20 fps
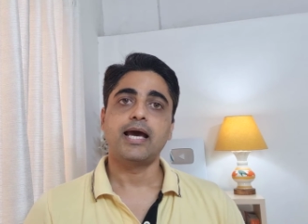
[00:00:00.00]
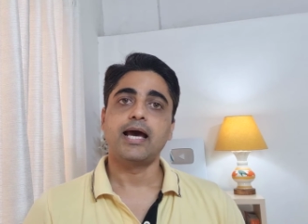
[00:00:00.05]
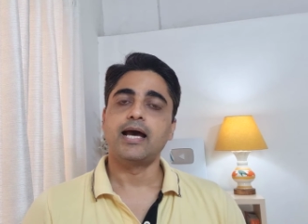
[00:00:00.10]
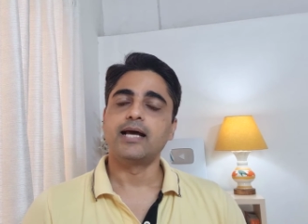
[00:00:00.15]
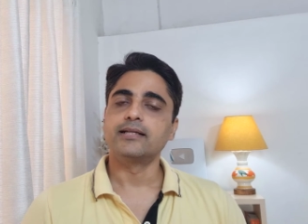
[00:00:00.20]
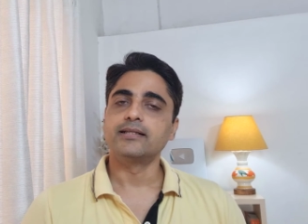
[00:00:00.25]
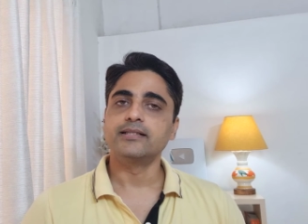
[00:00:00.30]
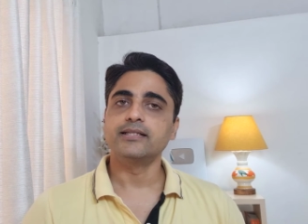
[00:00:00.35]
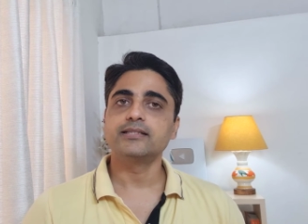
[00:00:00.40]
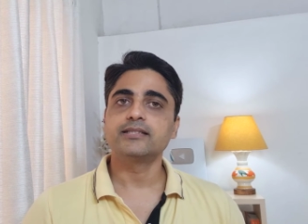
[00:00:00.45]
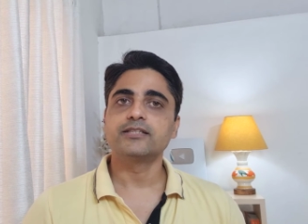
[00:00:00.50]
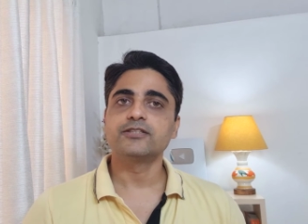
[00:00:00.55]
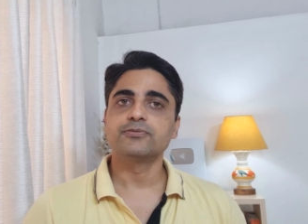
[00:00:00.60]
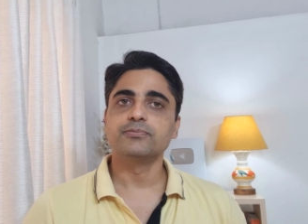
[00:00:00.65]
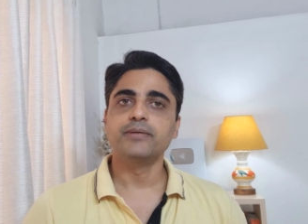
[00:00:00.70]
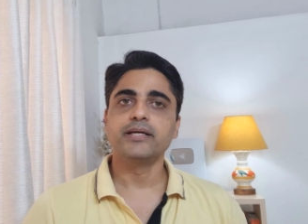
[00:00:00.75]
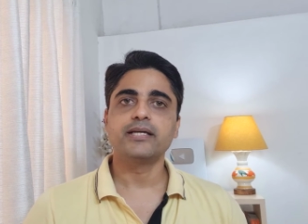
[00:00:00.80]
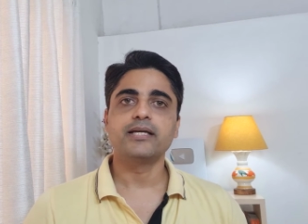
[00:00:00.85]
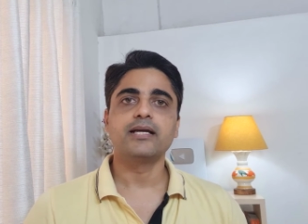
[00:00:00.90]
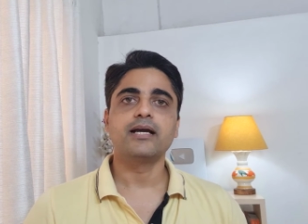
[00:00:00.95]
And this is
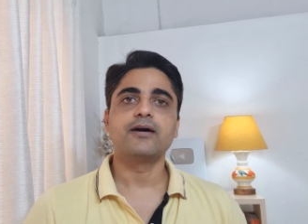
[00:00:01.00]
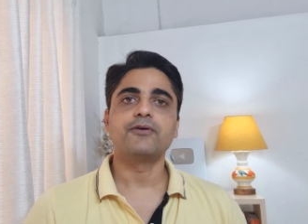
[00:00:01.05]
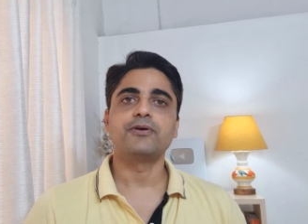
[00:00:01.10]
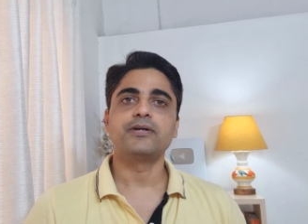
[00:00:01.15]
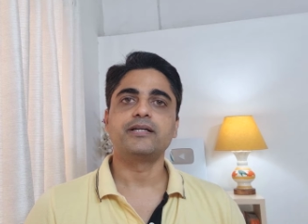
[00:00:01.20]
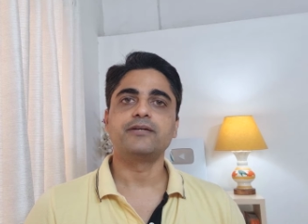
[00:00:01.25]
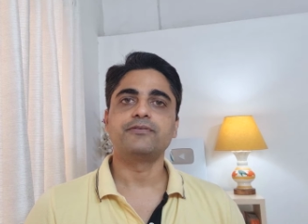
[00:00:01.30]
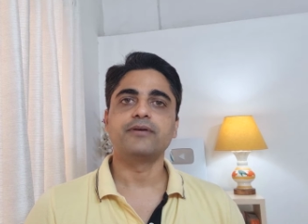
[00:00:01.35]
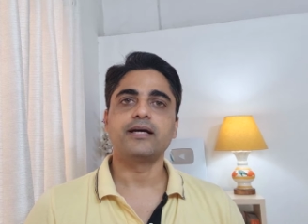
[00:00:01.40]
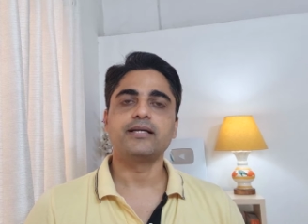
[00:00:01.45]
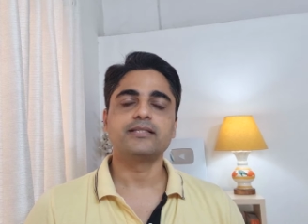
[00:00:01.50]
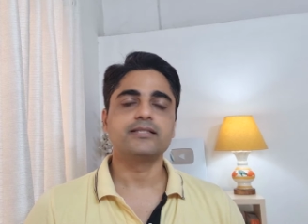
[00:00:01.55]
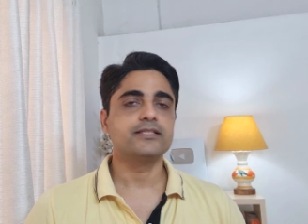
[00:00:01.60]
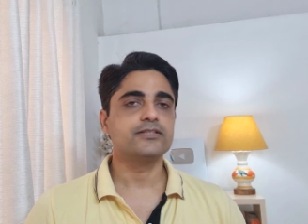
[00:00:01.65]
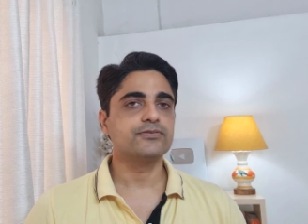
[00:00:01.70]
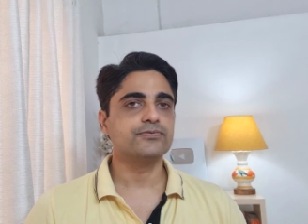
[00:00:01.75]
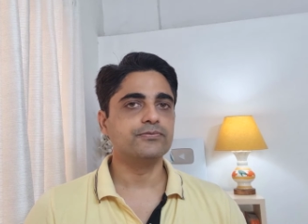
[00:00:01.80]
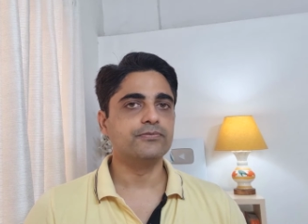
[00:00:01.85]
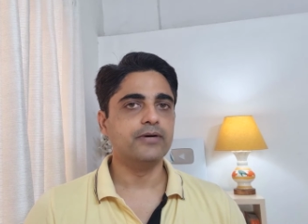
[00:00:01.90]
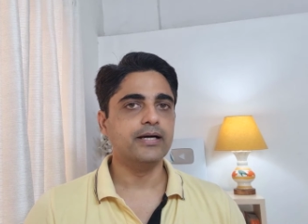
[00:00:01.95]
making our
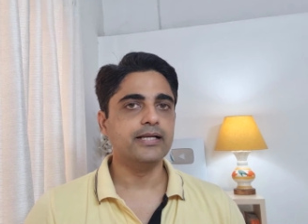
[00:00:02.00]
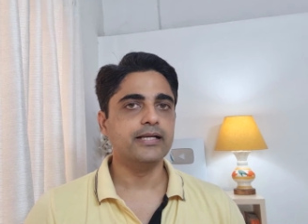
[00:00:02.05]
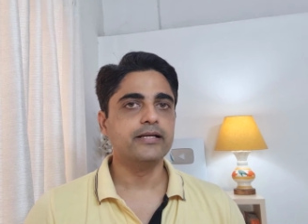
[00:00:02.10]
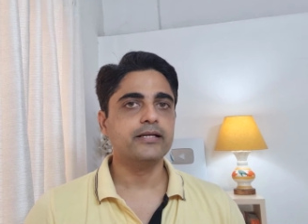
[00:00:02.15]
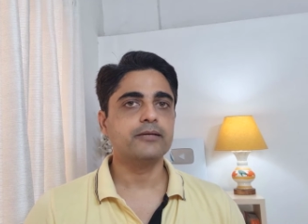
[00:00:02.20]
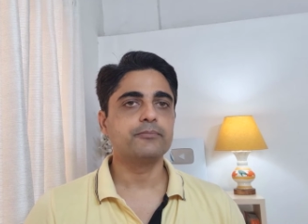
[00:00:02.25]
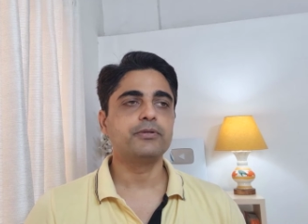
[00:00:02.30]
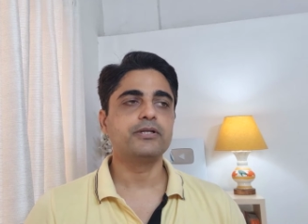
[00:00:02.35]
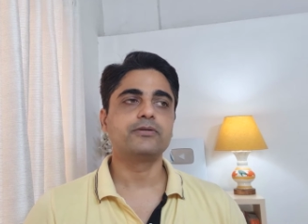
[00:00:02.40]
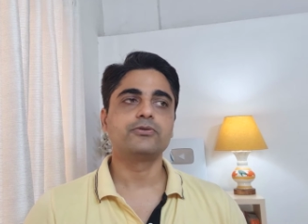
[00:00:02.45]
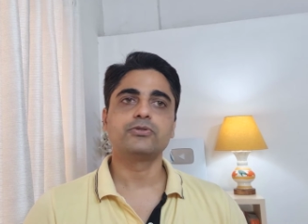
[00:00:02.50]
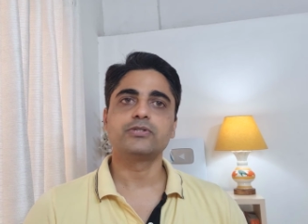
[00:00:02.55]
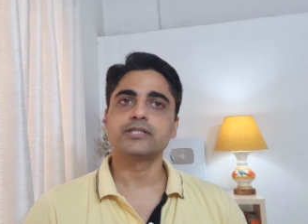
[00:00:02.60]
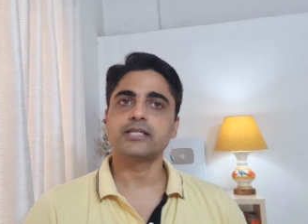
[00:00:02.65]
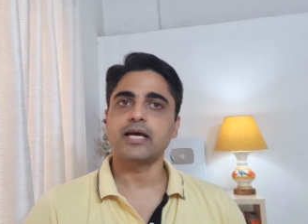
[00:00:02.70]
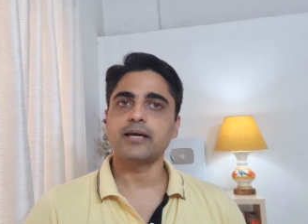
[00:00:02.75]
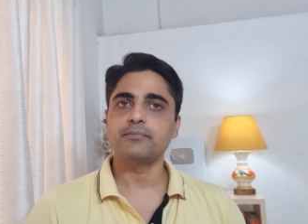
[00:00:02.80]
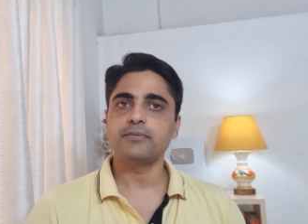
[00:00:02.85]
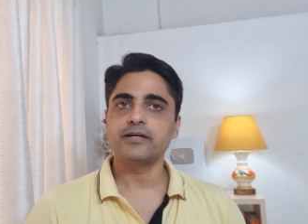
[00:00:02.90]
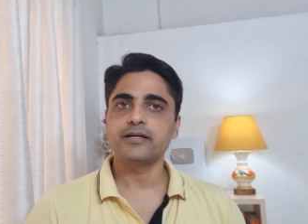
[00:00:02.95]
devices vulnerable to
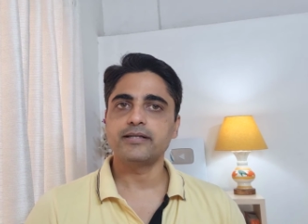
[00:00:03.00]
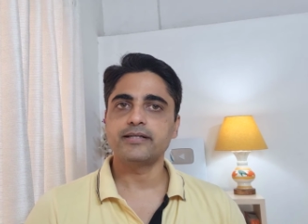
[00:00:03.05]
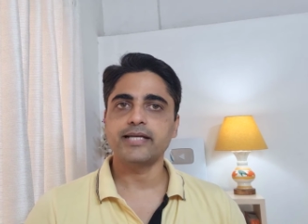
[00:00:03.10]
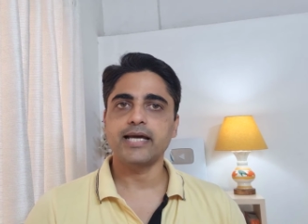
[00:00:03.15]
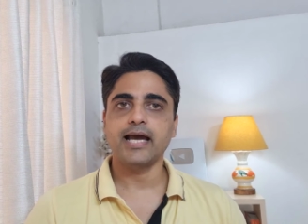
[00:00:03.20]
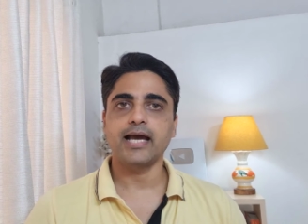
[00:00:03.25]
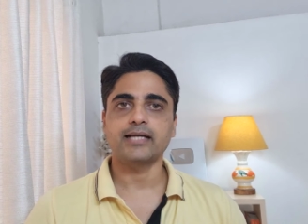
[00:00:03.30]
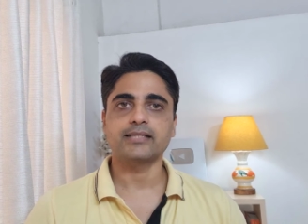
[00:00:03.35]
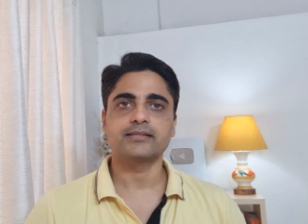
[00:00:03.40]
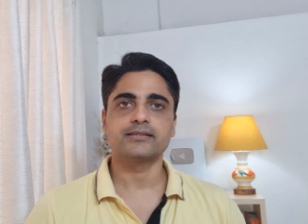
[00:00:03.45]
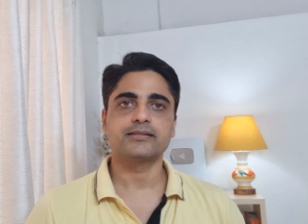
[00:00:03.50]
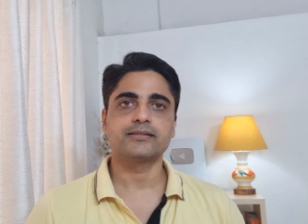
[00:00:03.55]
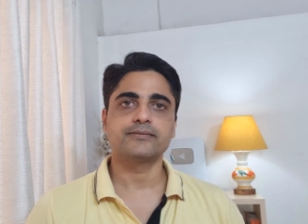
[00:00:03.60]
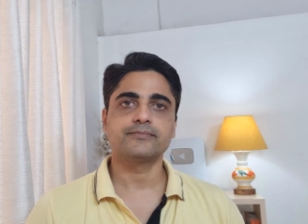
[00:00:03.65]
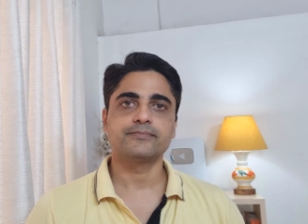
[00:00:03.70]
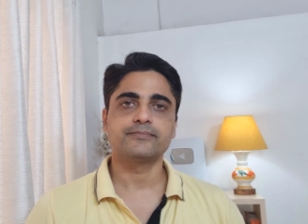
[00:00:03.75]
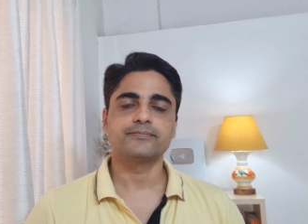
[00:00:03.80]
cyber attacks.